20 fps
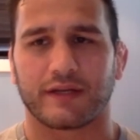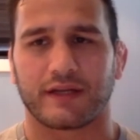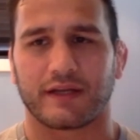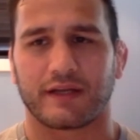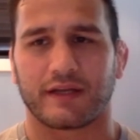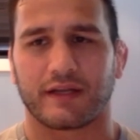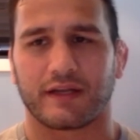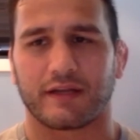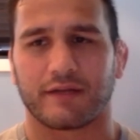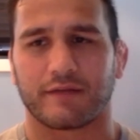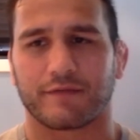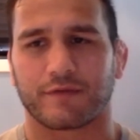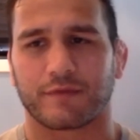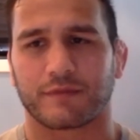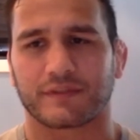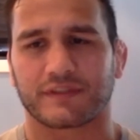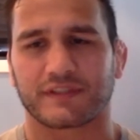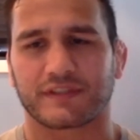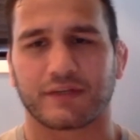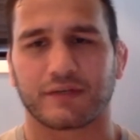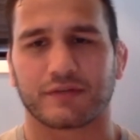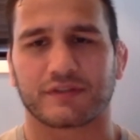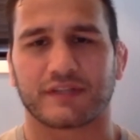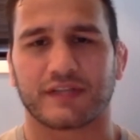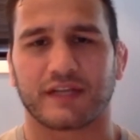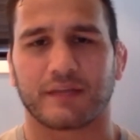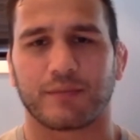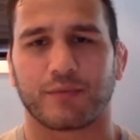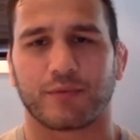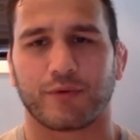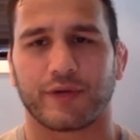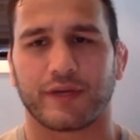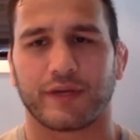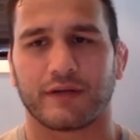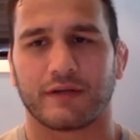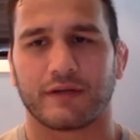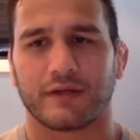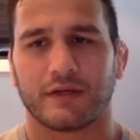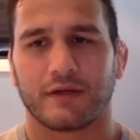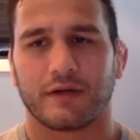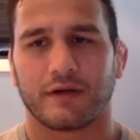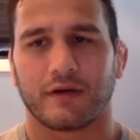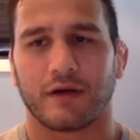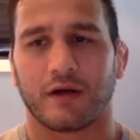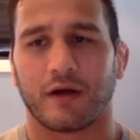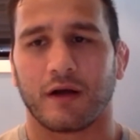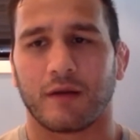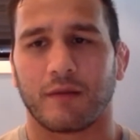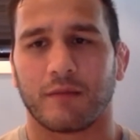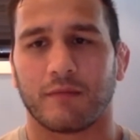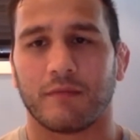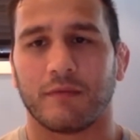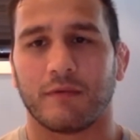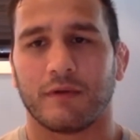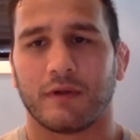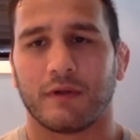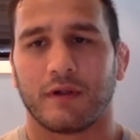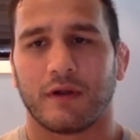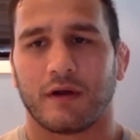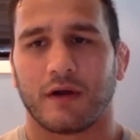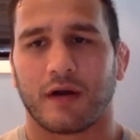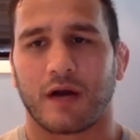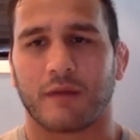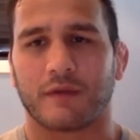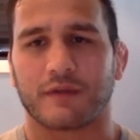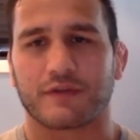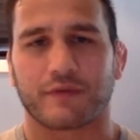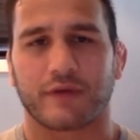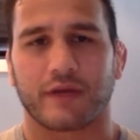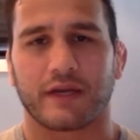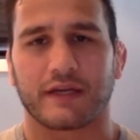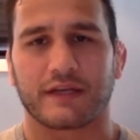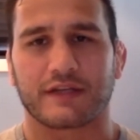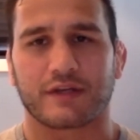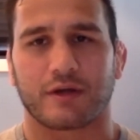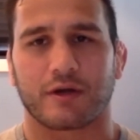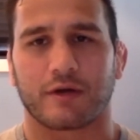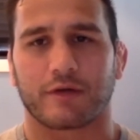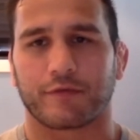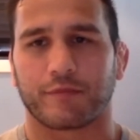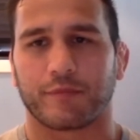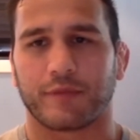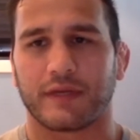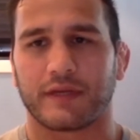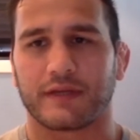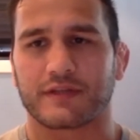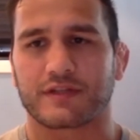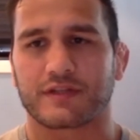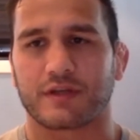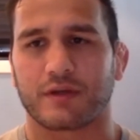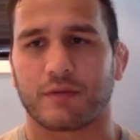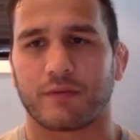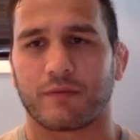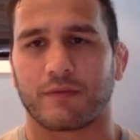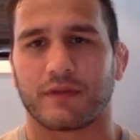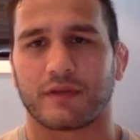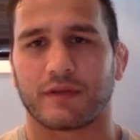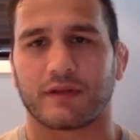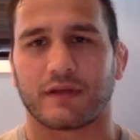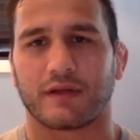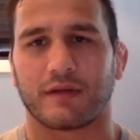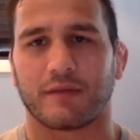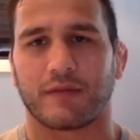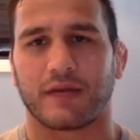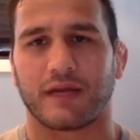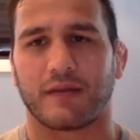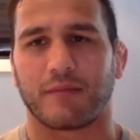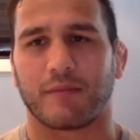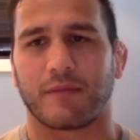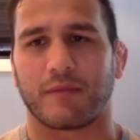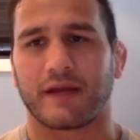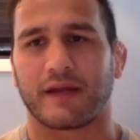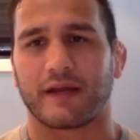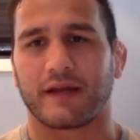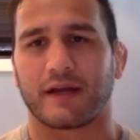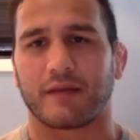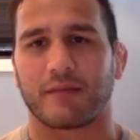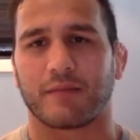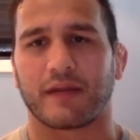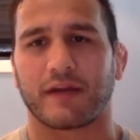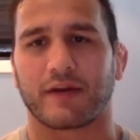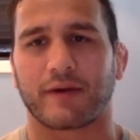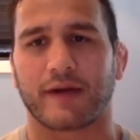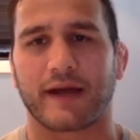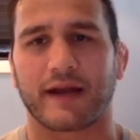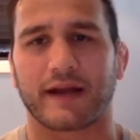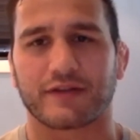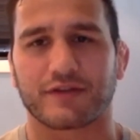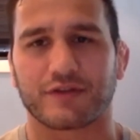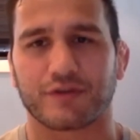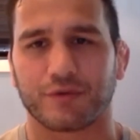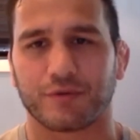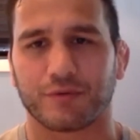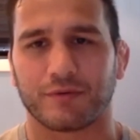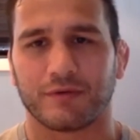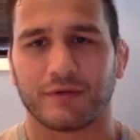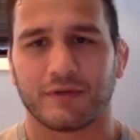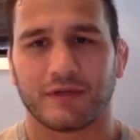and from a skill standpoint, I'm as ready as I'll ever be. And so my gratitude,